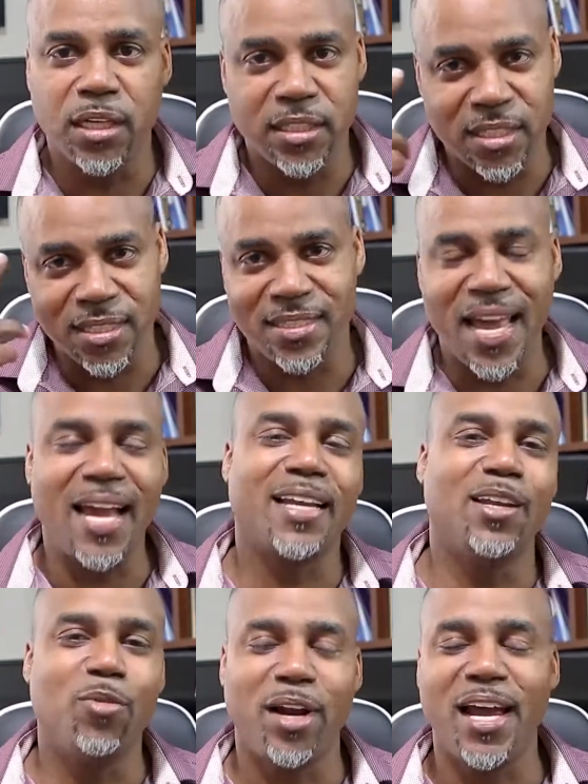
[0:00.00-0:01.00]
is
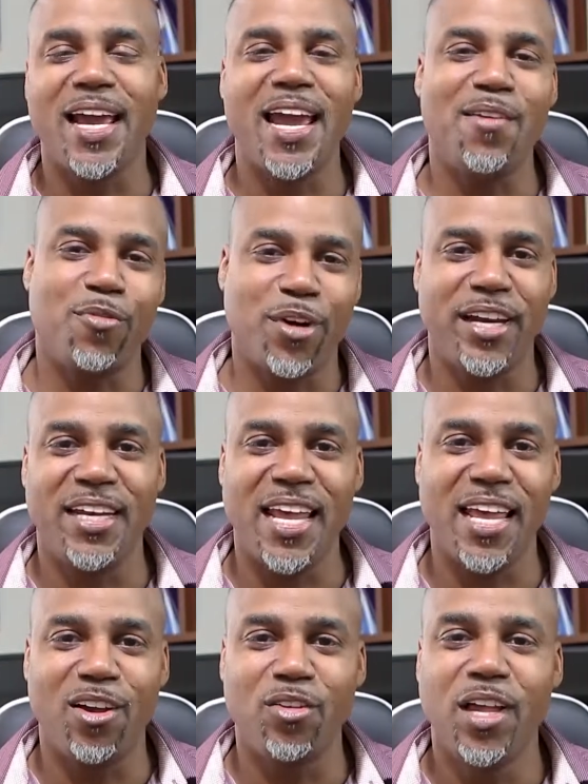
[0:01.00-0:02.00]
exactly what I have right
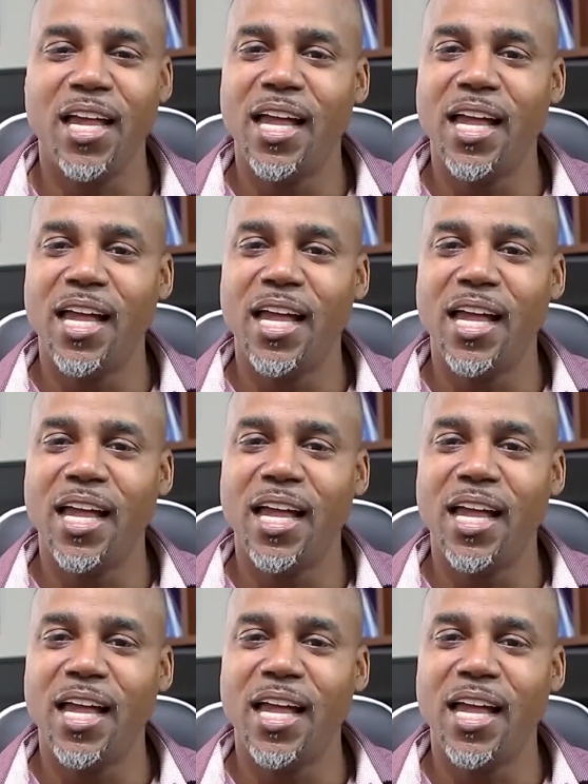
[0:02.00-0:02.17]
now.